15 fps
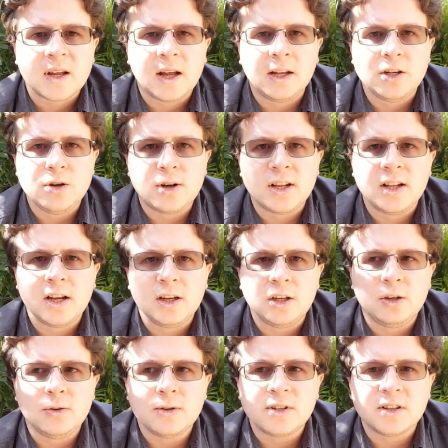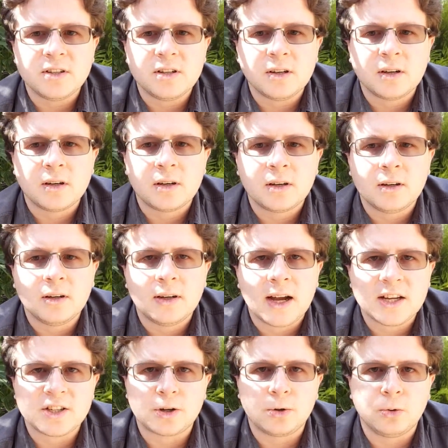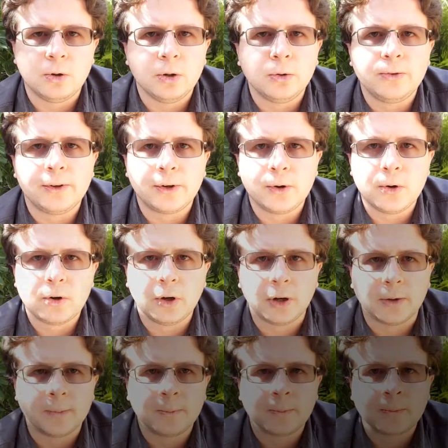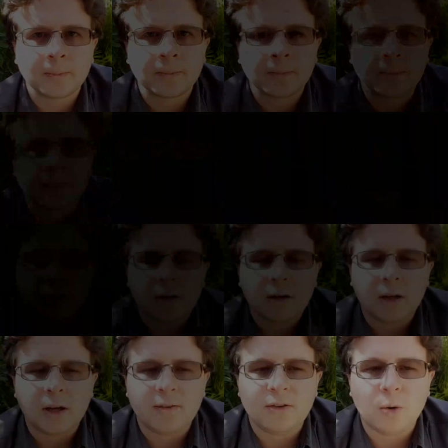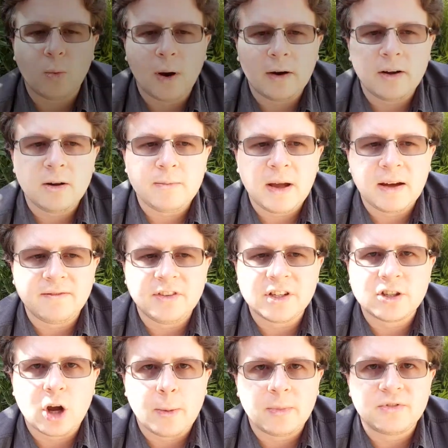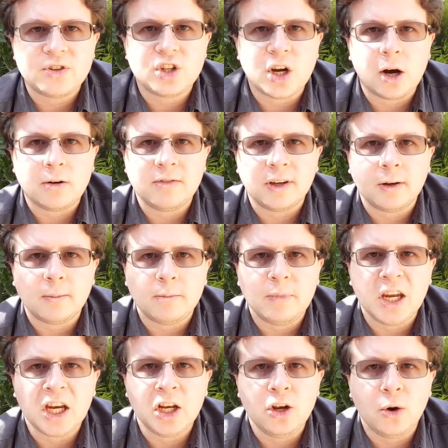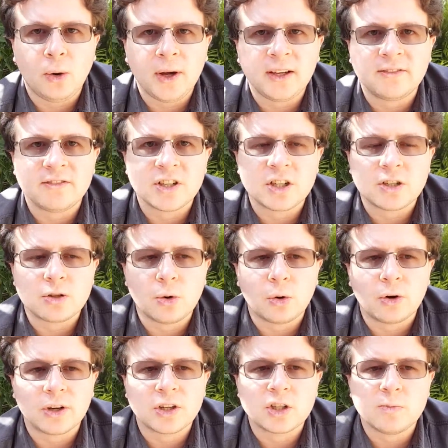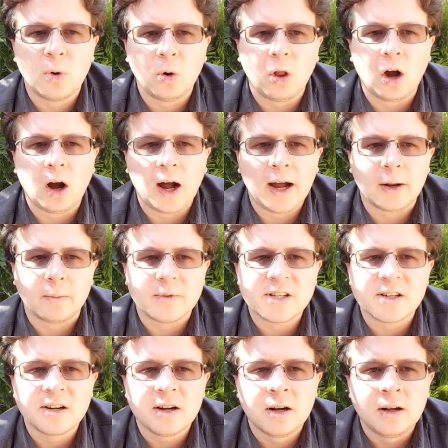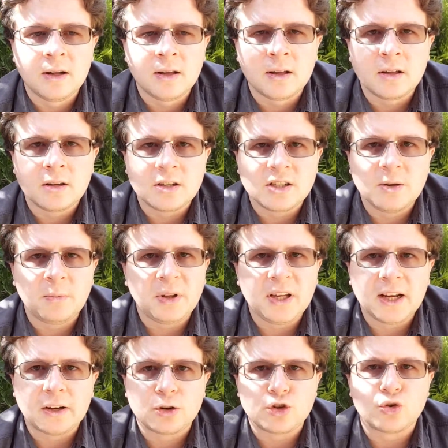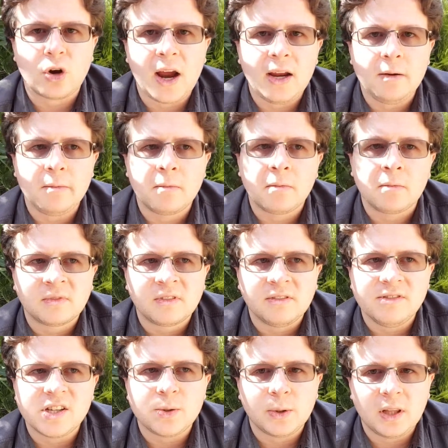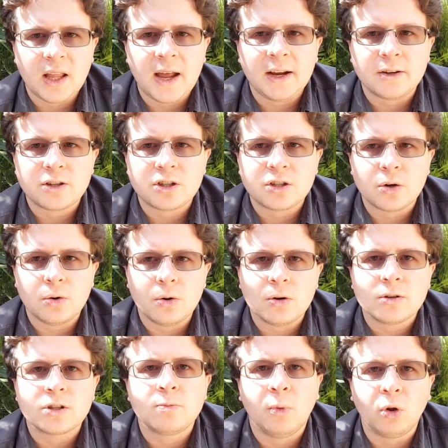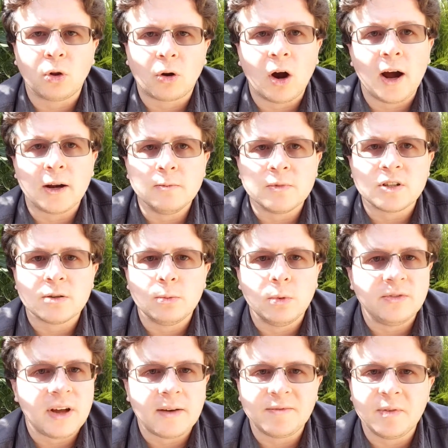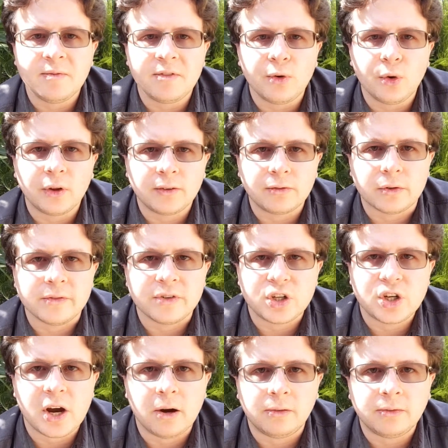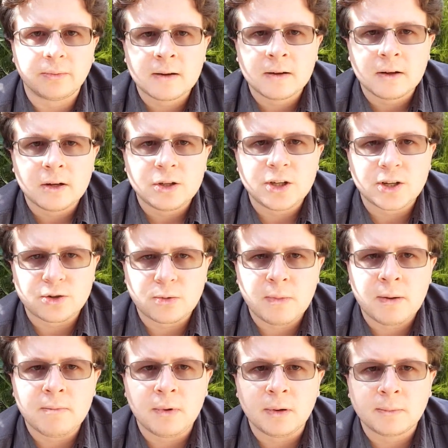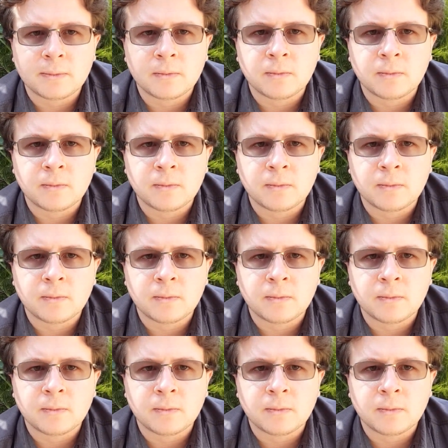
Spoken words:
and you can then use it as a grill to cook on. If you're worried about this type of shelving being annoying for storing smaller items, simply get a tray. This will allow you to store smaller items without them falling through the shelf. Just remember,